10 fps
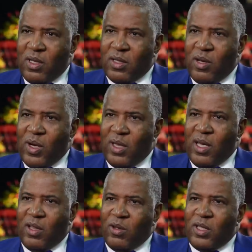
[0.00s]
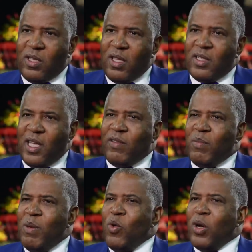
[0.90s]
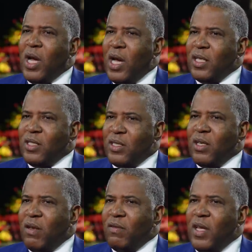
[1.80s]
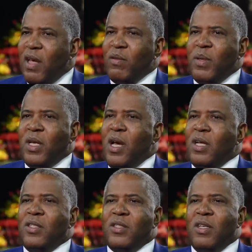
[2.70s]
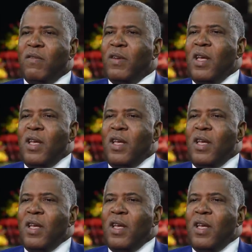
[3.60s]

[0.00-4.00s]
So I think those are the things they have to be more conscious of. They have to be conscious of,